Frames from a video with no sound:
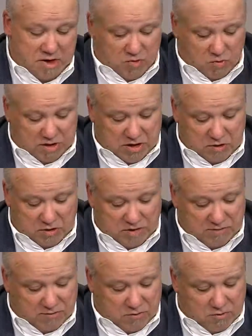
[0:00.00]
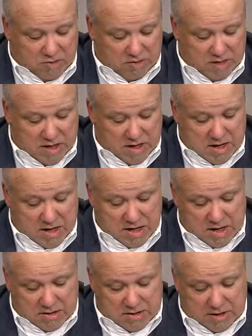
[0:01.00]
what they're looking for
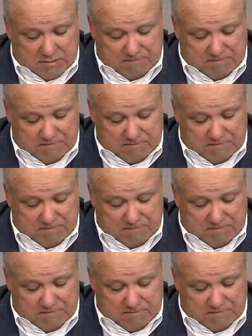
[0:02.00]
and